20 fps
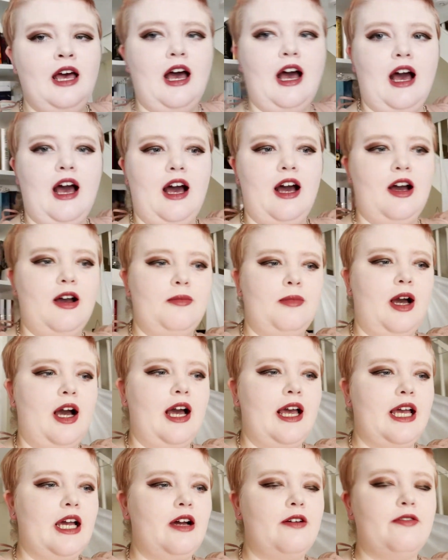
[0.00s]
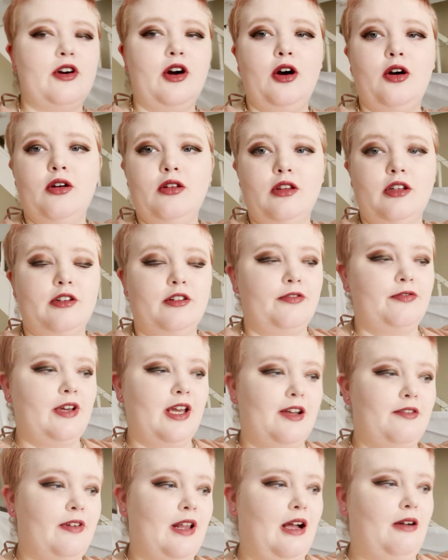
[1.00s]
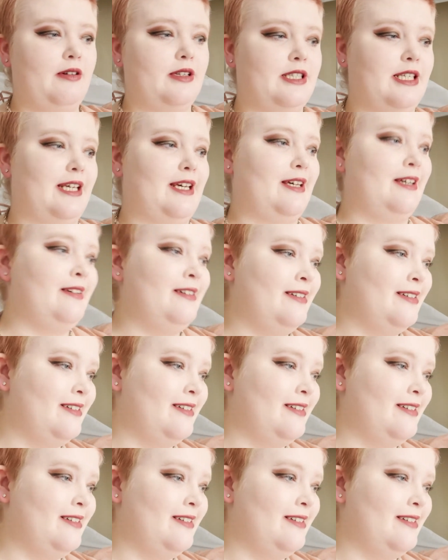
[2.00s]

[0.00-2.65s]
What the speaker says: I have a whole load of fake flowers here.